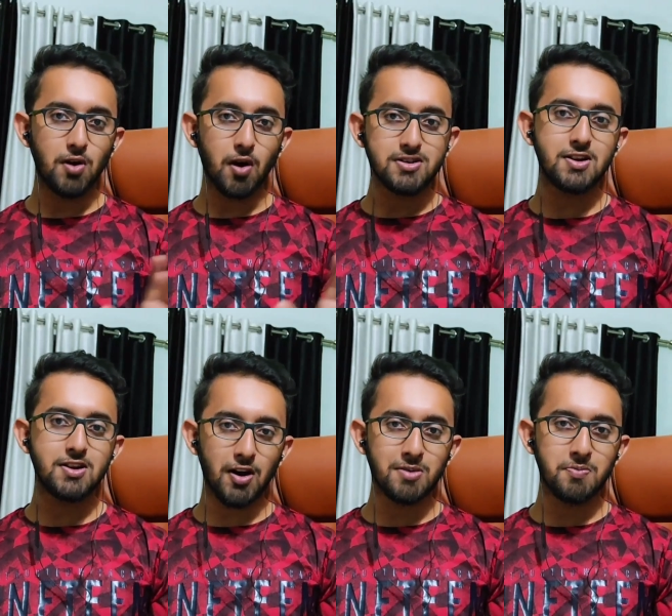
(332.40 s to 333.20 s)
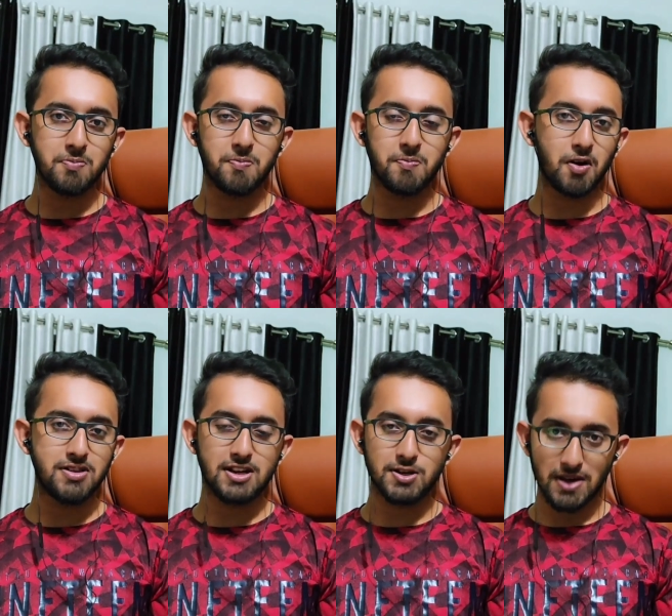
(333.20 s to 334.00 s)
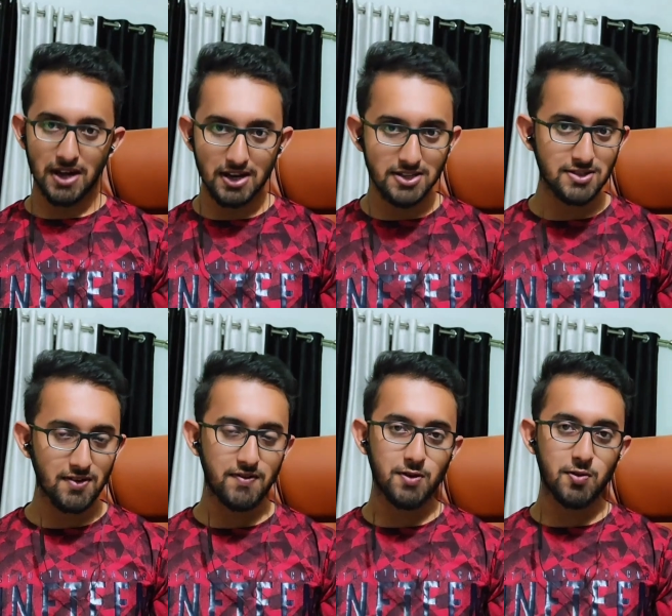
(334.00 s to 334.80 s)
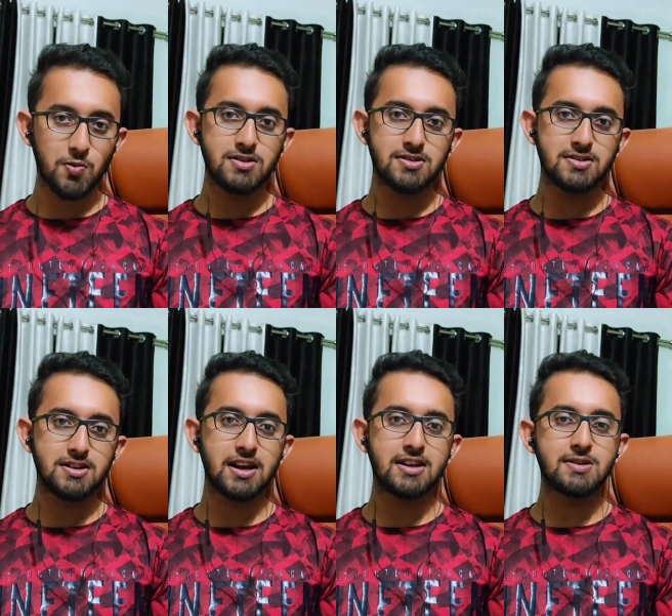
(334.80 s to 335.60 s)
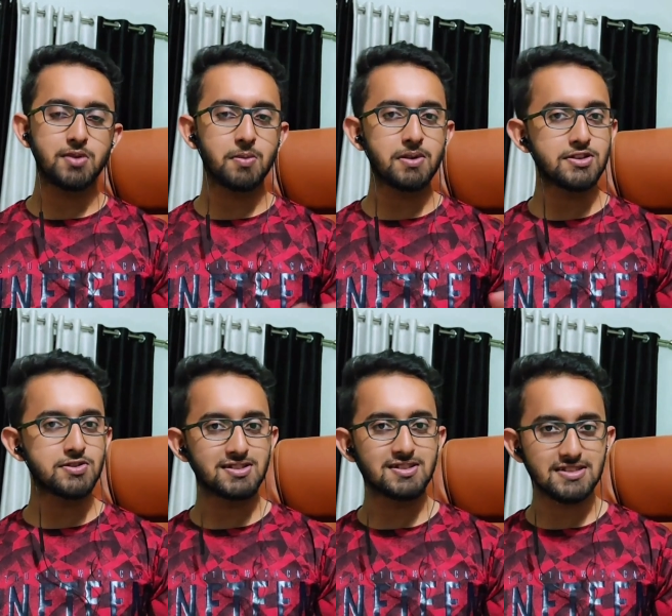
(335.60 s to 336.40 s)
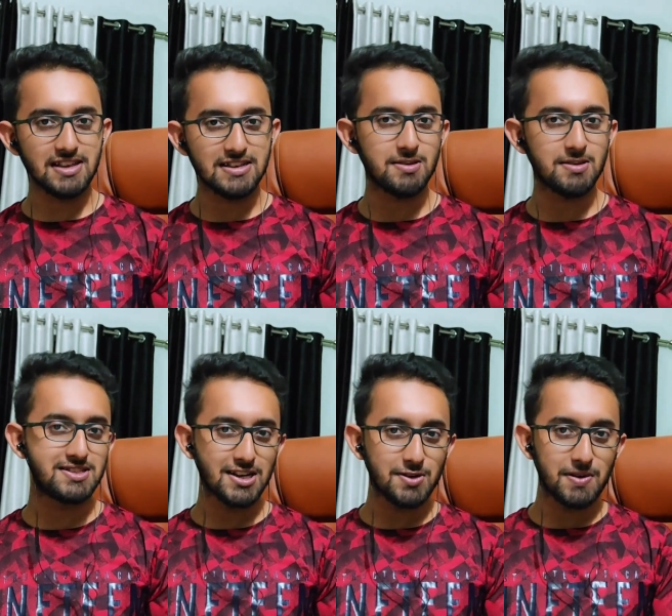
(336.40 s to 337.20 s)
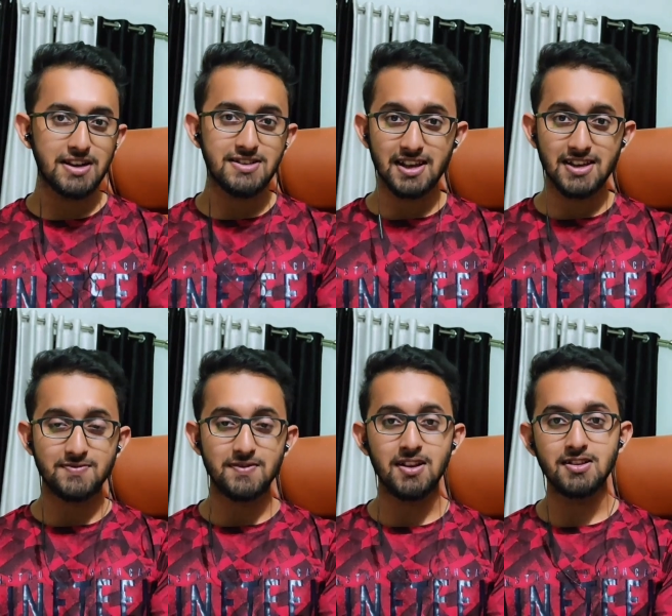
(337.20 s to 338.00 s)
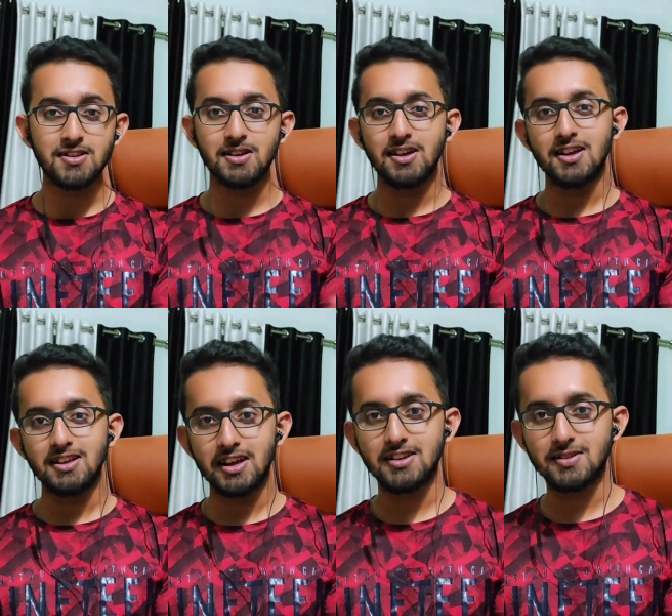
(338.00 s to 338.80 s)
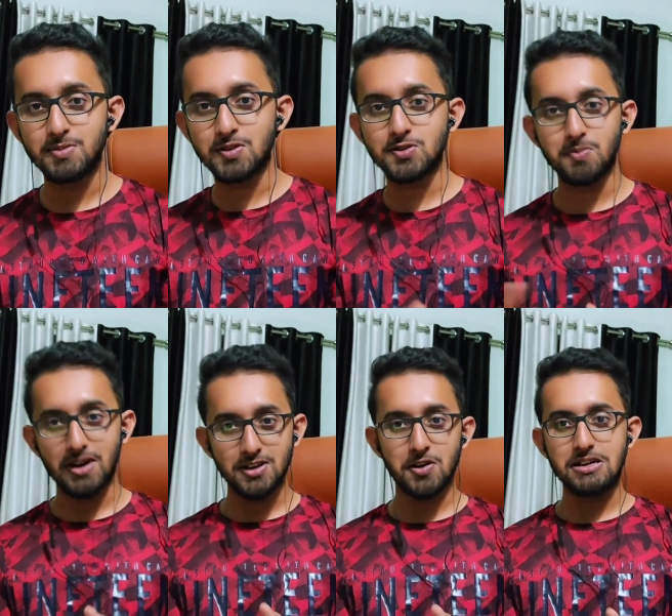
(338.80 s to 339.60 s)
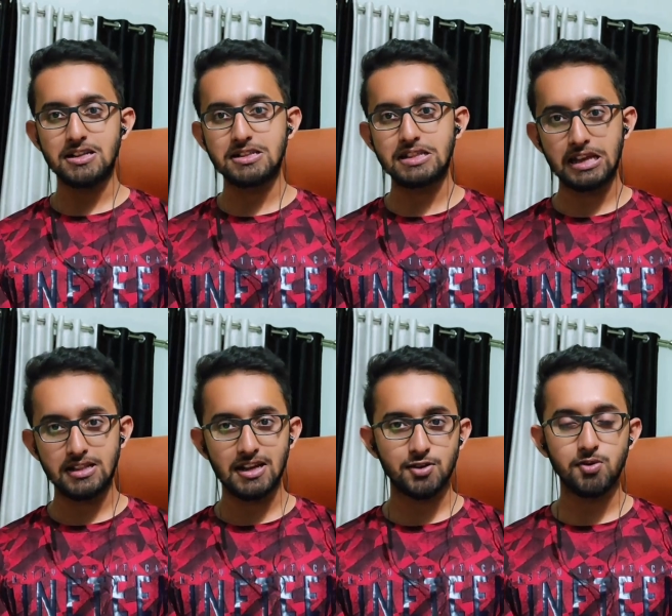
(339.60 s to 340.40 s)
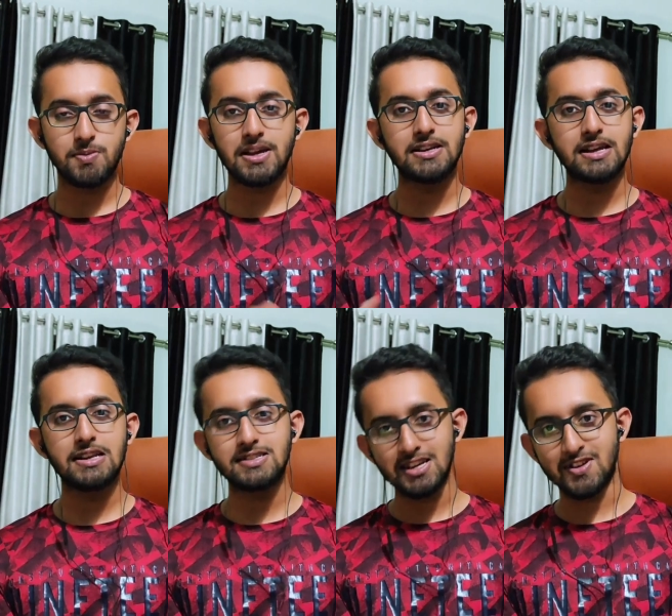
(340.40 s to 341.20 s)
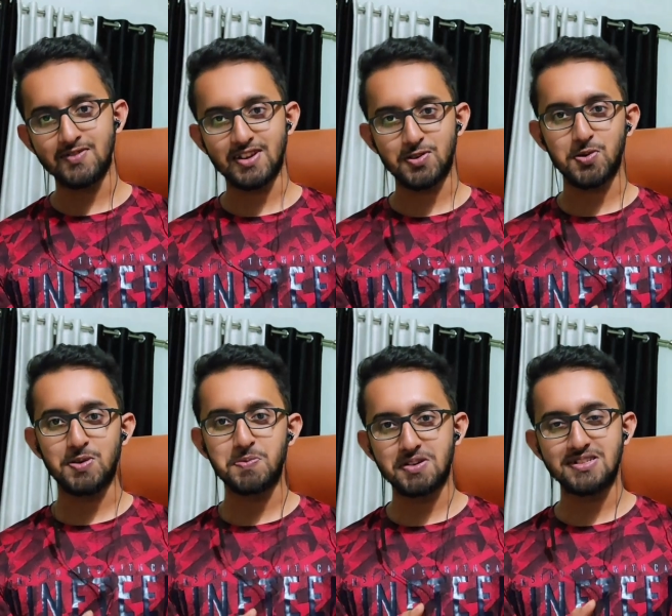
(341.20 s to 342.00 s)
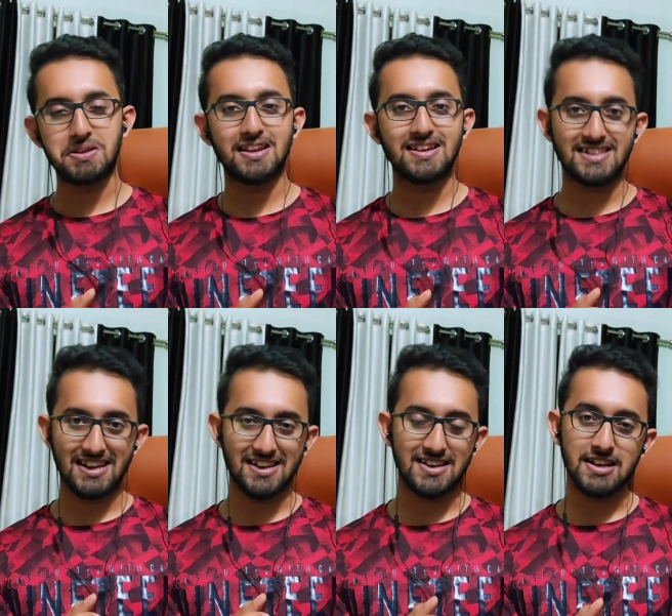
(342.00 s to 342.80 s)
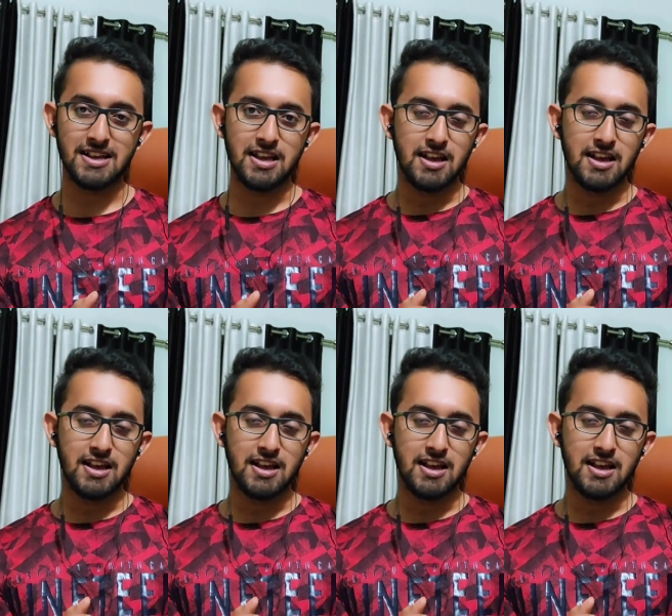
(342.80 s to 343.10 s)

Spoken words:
talked a lot about the advantages of the course, and probably I should say some disadvantages as well, because you might not think that would be entirely genuine if I don't put something like that in.